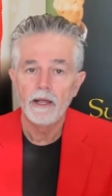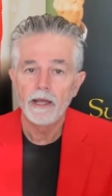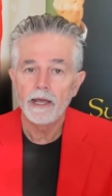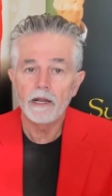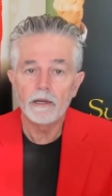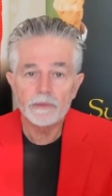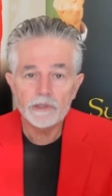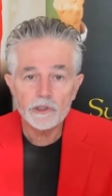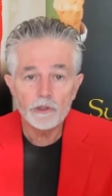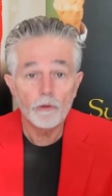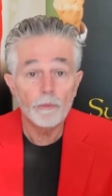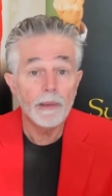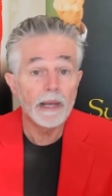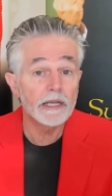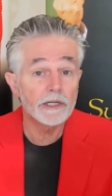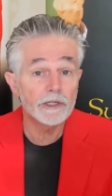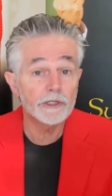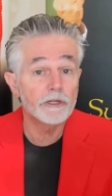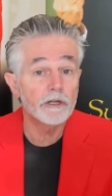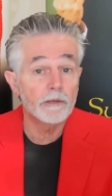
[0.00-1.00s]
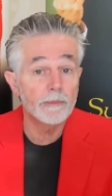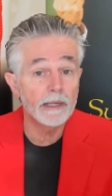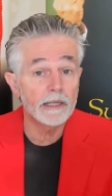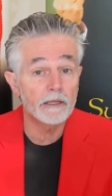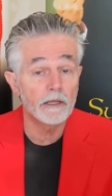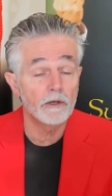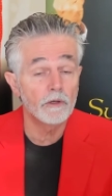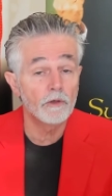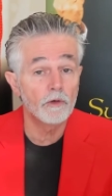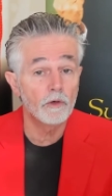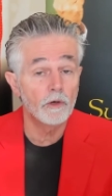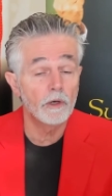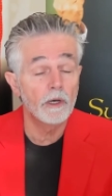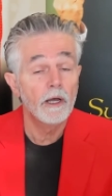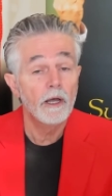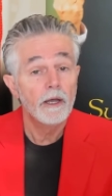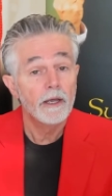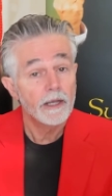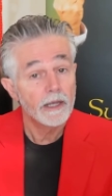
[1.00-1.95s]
and I'm still passionate about the law.